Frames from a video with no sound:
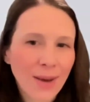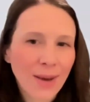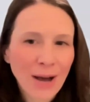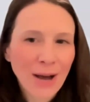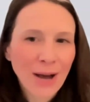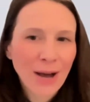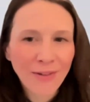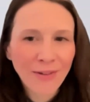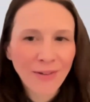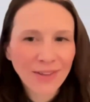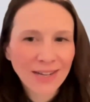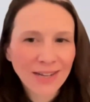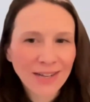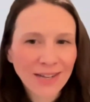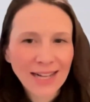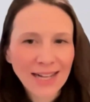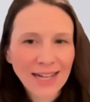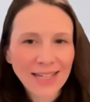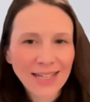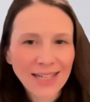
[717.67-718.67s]
about the next
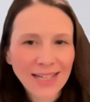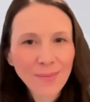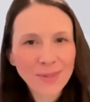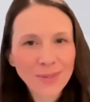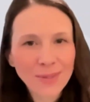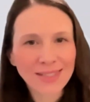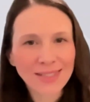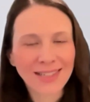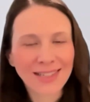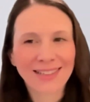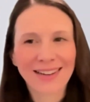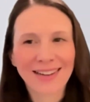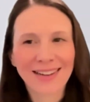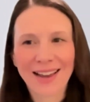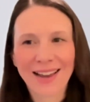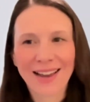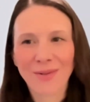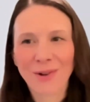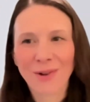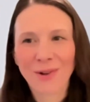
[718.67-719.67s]
steps
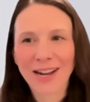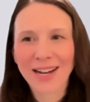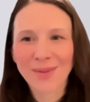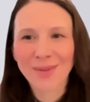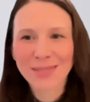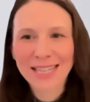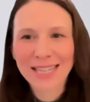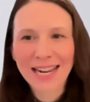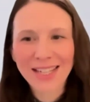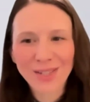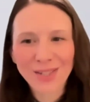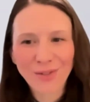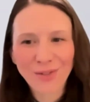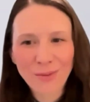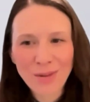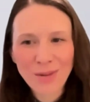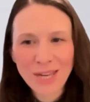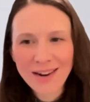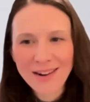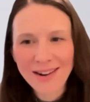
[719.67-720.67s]
and what comes next
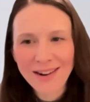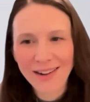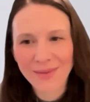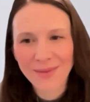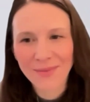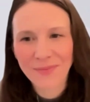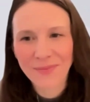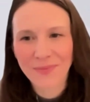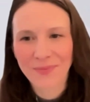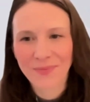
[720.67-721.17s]
from here.